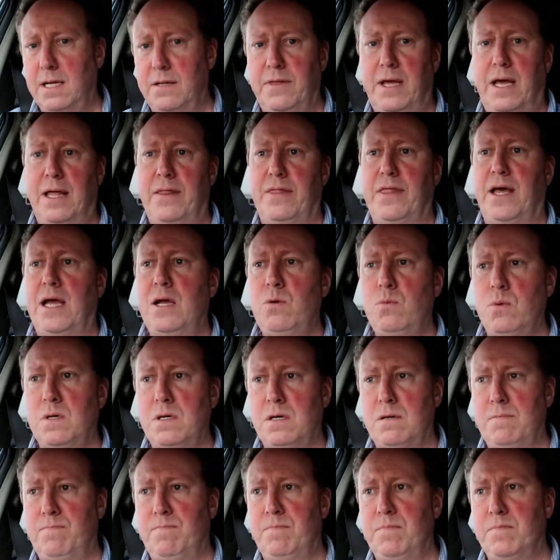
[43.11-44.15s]
Now they
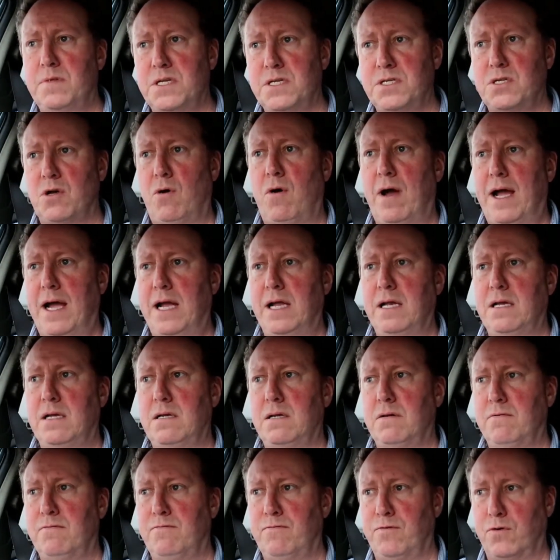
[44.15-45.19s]
were
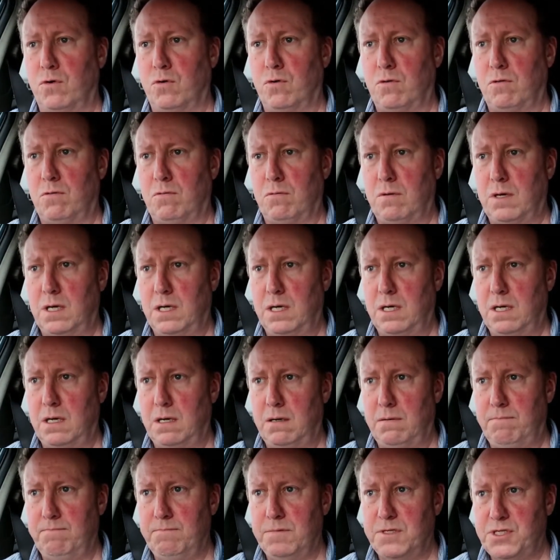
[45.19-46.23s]
designed for
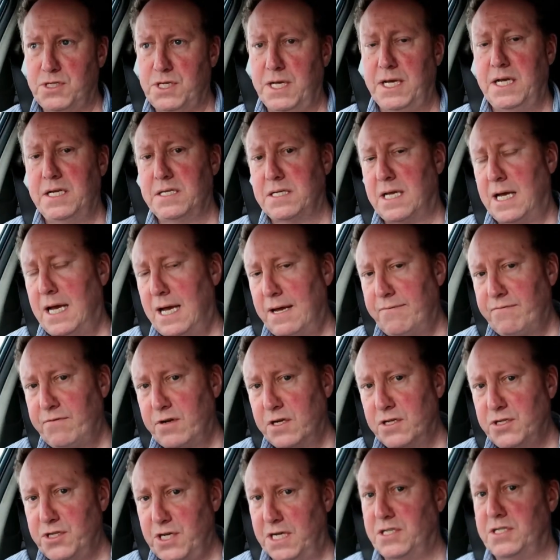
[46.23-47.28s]
cities that have
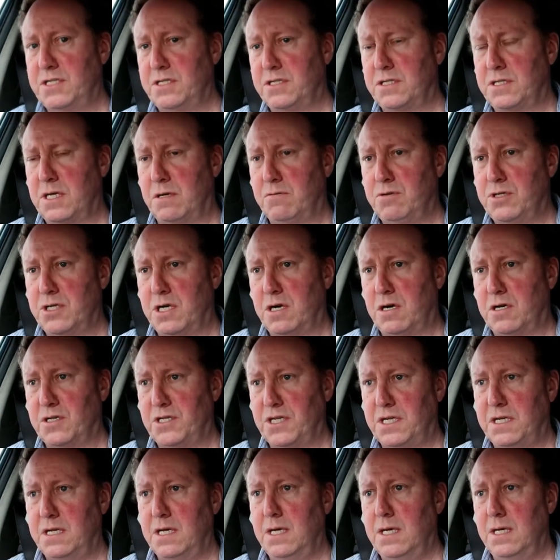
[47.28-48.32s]
congestion zone
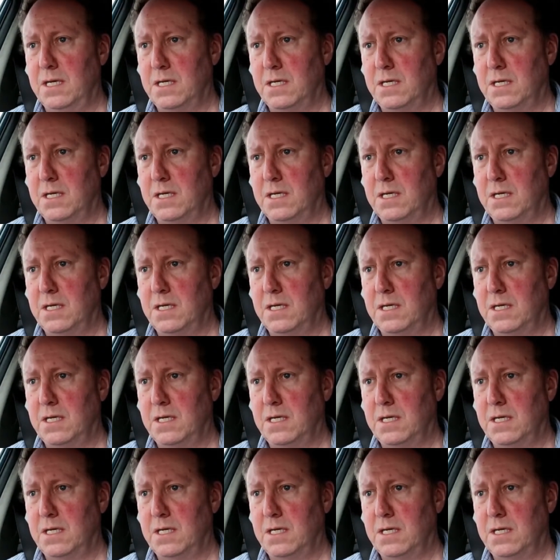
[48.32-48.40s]
charging.